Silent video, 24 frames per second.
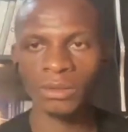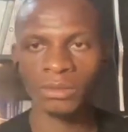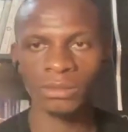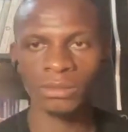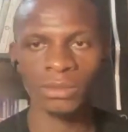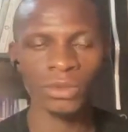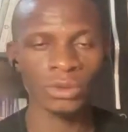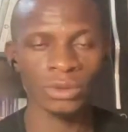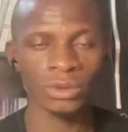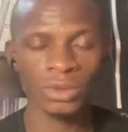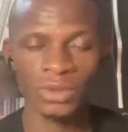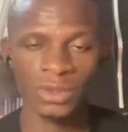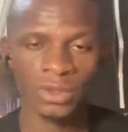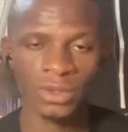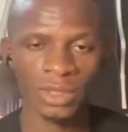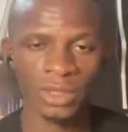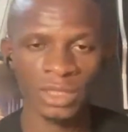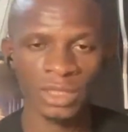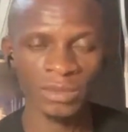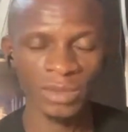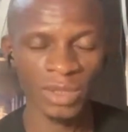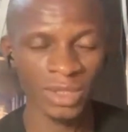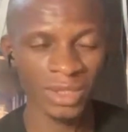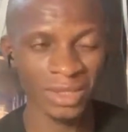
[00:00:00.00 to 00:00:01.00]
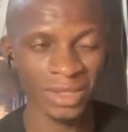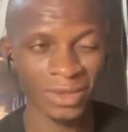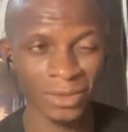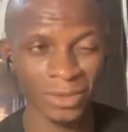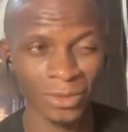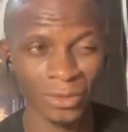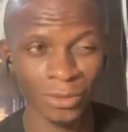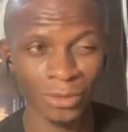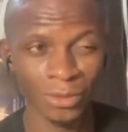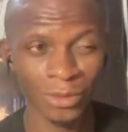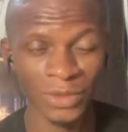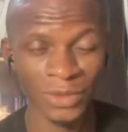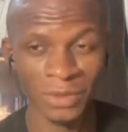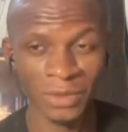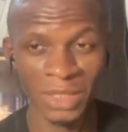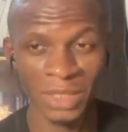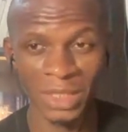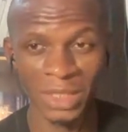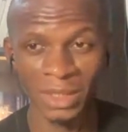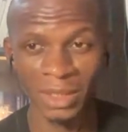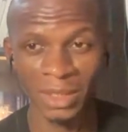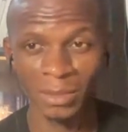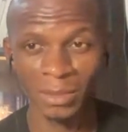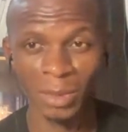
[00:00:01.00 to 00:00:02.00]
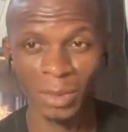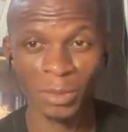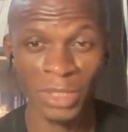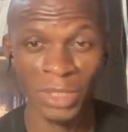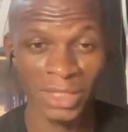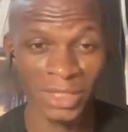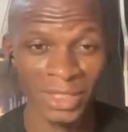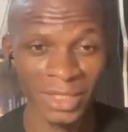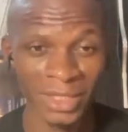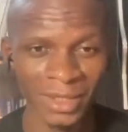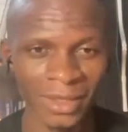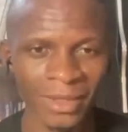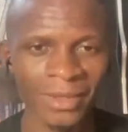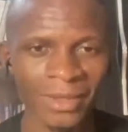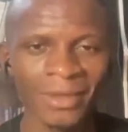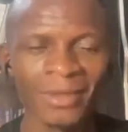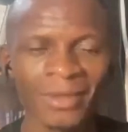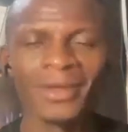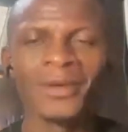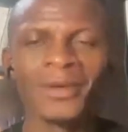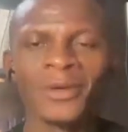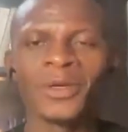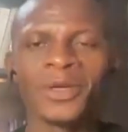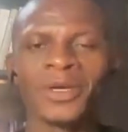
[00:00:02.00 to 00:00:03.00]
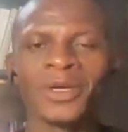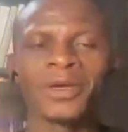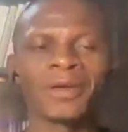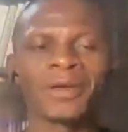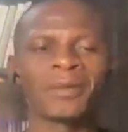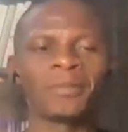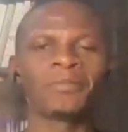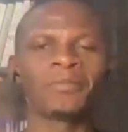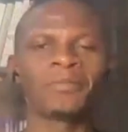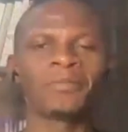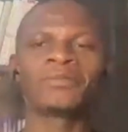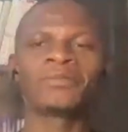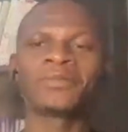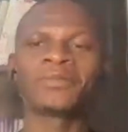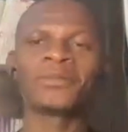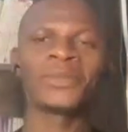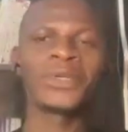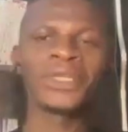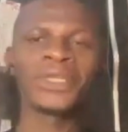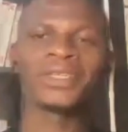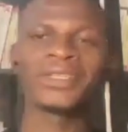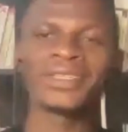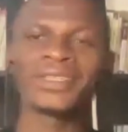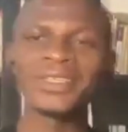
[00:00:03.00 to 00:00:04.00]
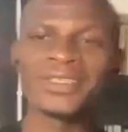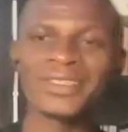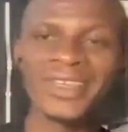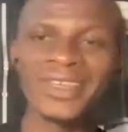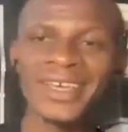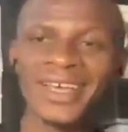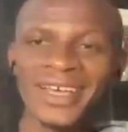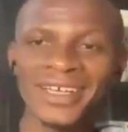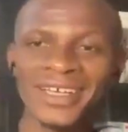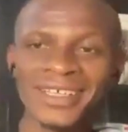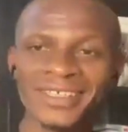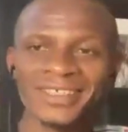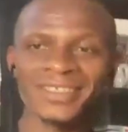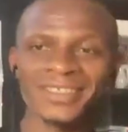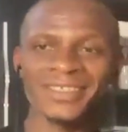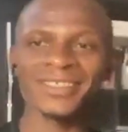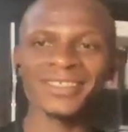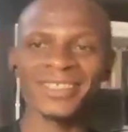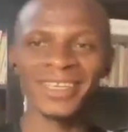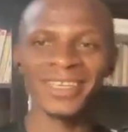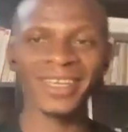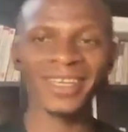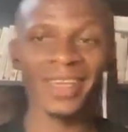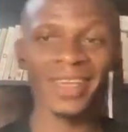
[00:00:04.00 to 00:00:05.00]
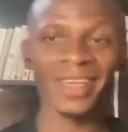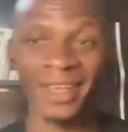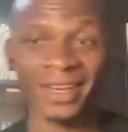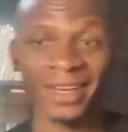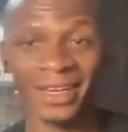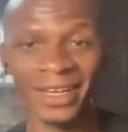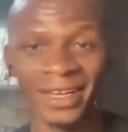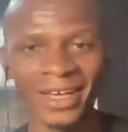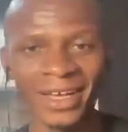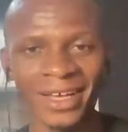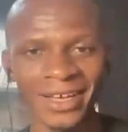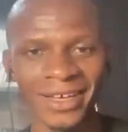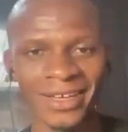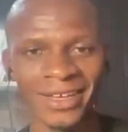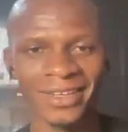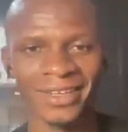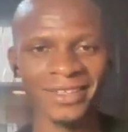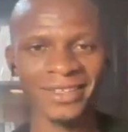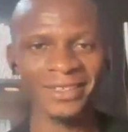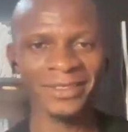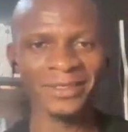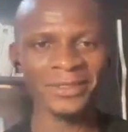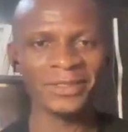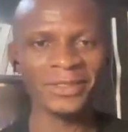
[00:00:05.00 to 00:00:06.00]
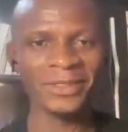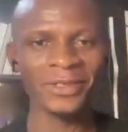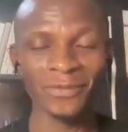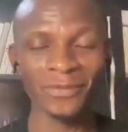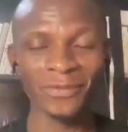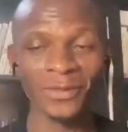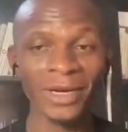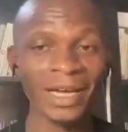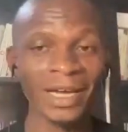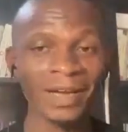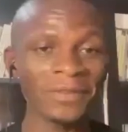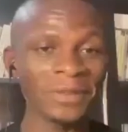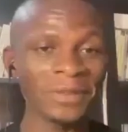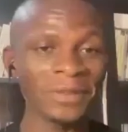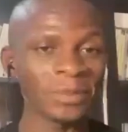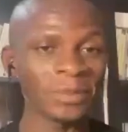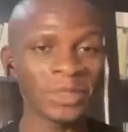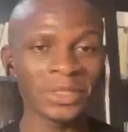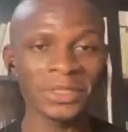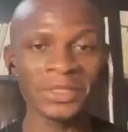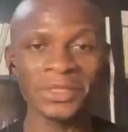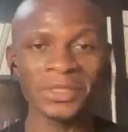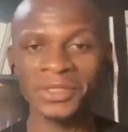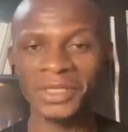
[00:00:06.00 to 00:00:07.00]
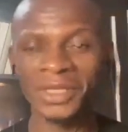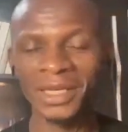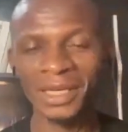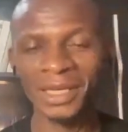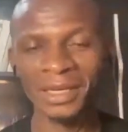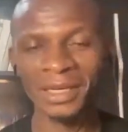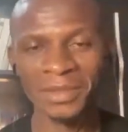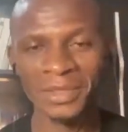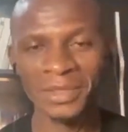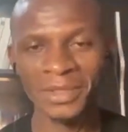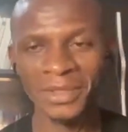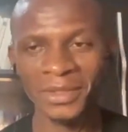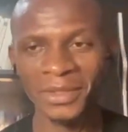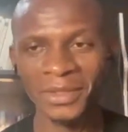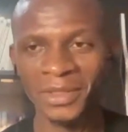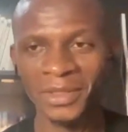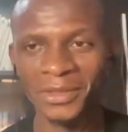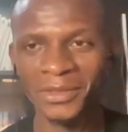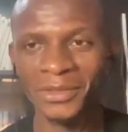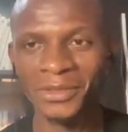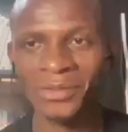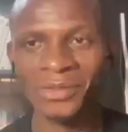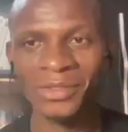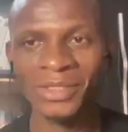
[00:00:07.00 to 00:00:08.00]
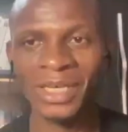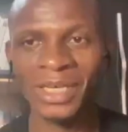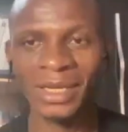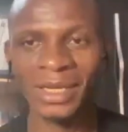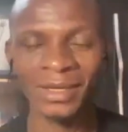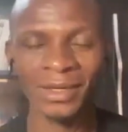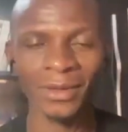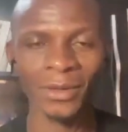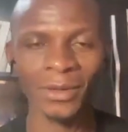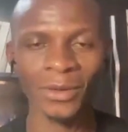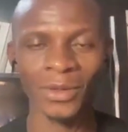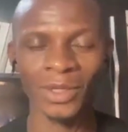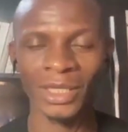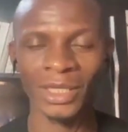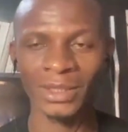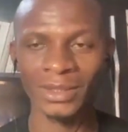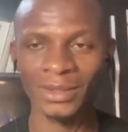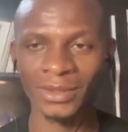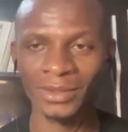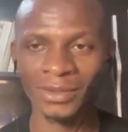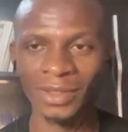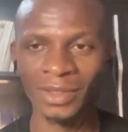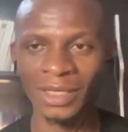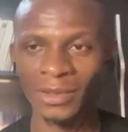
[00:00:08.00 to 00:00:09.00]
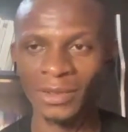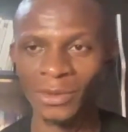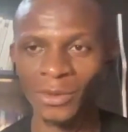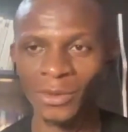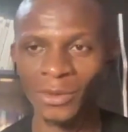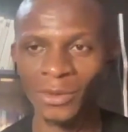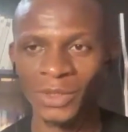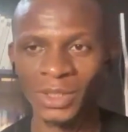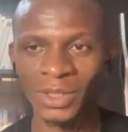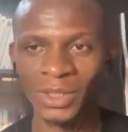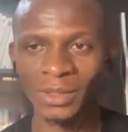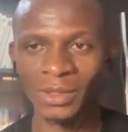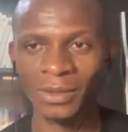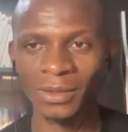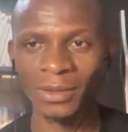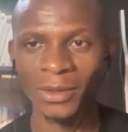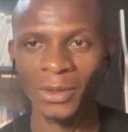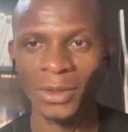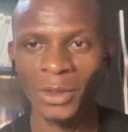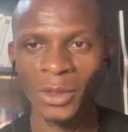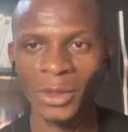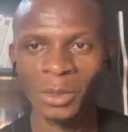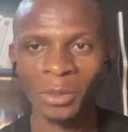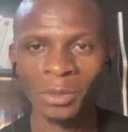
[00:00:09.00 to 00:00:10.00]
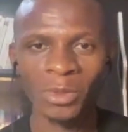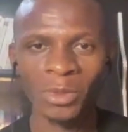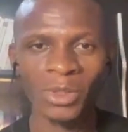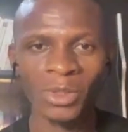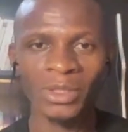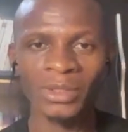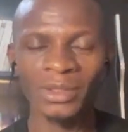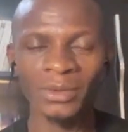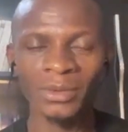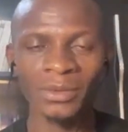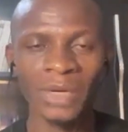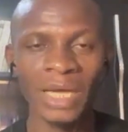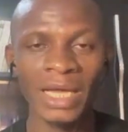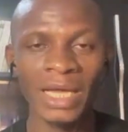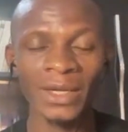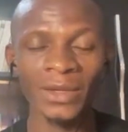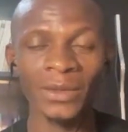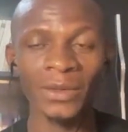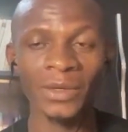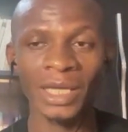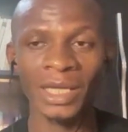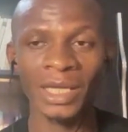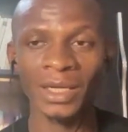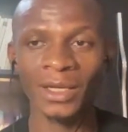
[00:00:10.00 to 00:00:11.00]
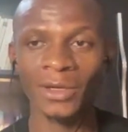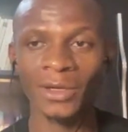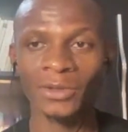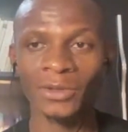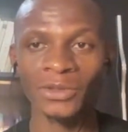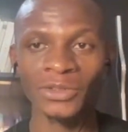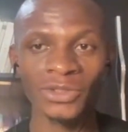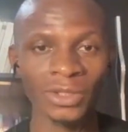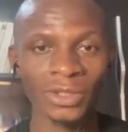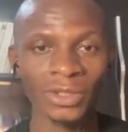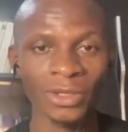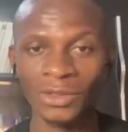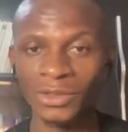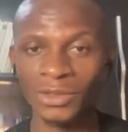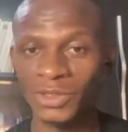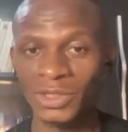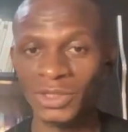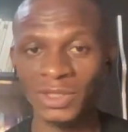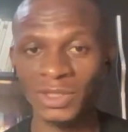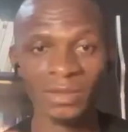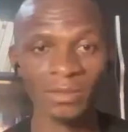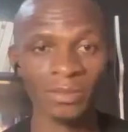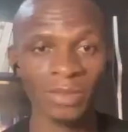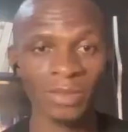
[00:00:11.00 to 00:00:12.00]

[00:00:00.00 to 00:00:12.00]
No, it's not Olamide. I don't know who is ready now. Maybe Ashake. Bring these guys in, and if you have the money, you can absolutely get a hall at a hotel. But the way I look at launch is